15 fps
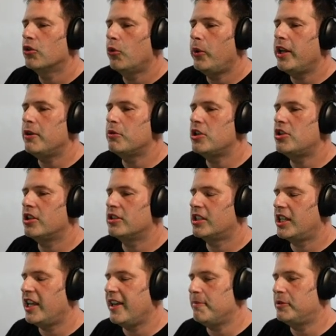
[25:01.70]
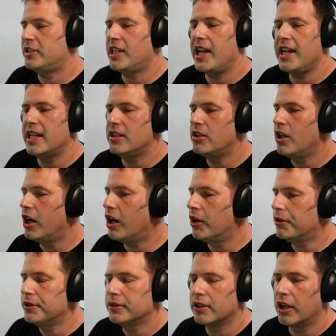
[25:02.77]
we would just keep saying
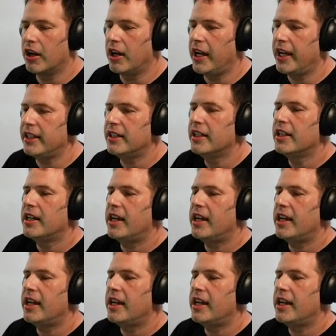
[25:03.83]
no, all right,